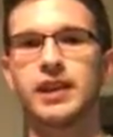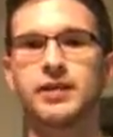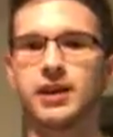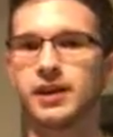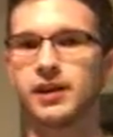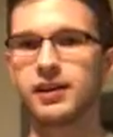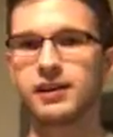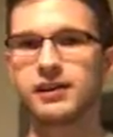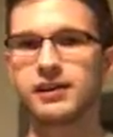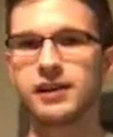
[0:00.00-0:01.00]

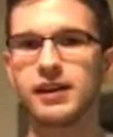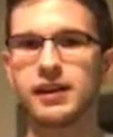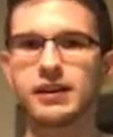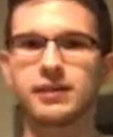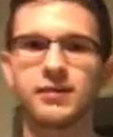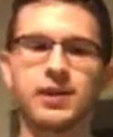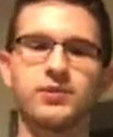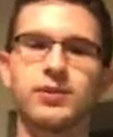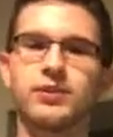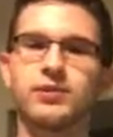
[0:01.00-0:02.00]
antibiotics.
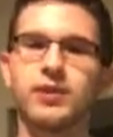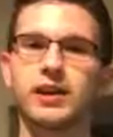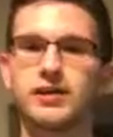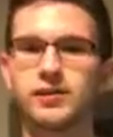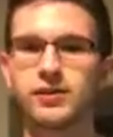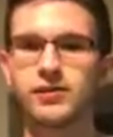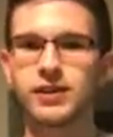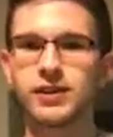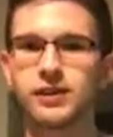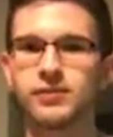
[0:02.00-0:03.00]
Sometimes we can do eye
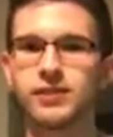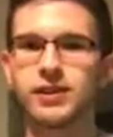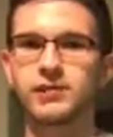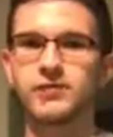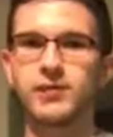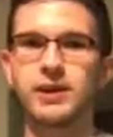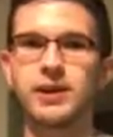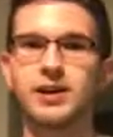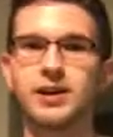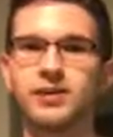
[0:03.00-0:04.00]
surgery. We can
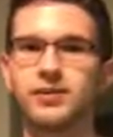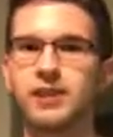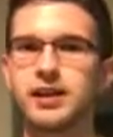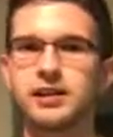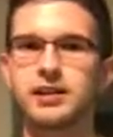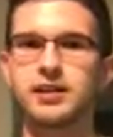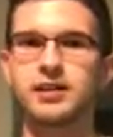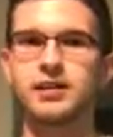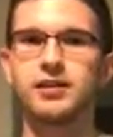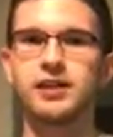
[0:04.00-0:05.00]
repair the
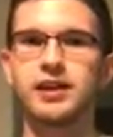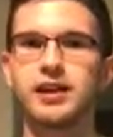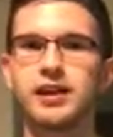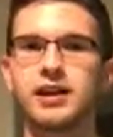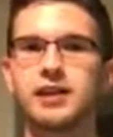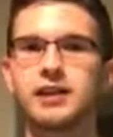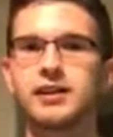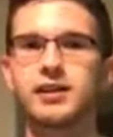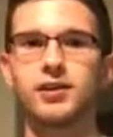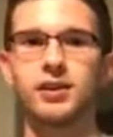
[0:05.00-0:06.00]
retina, the
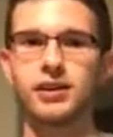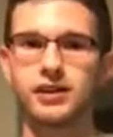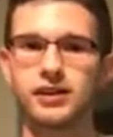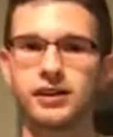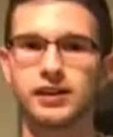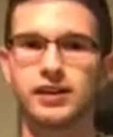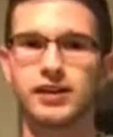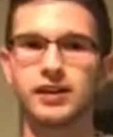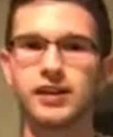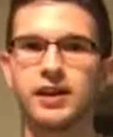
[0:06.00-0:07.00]
eye, or anything like
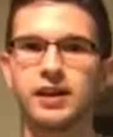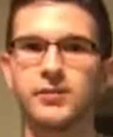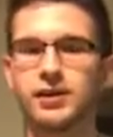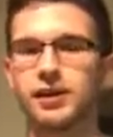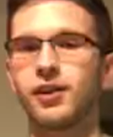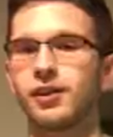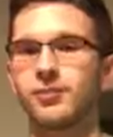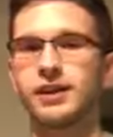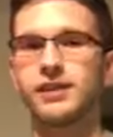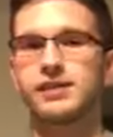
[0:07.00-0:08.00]
that. But it all
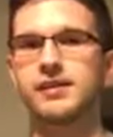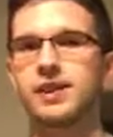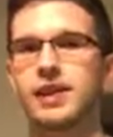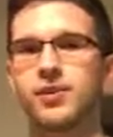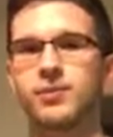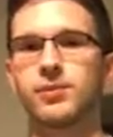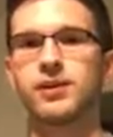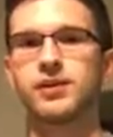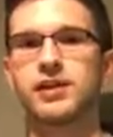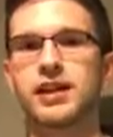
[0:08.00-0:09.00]
depends on how
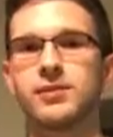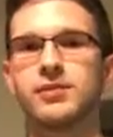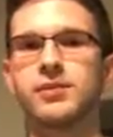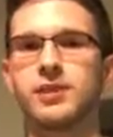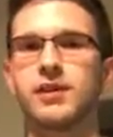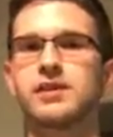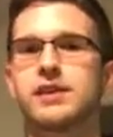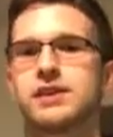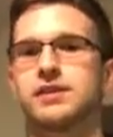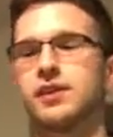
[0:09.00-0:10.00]
much damage the
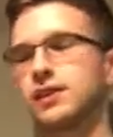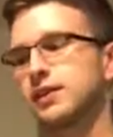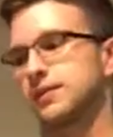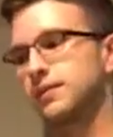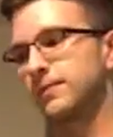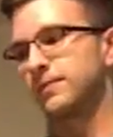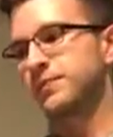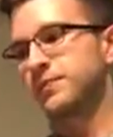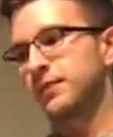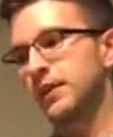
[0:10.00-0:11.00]
parasite has caused.
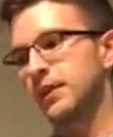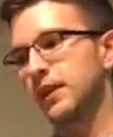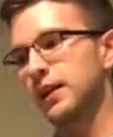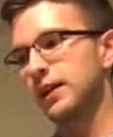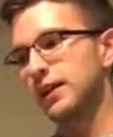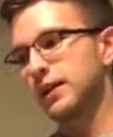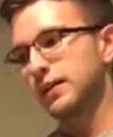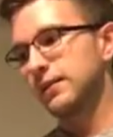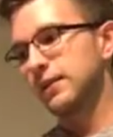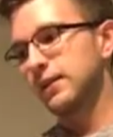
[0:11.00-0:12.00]
And
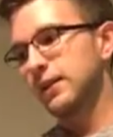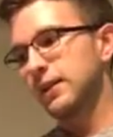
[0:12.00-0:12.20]
then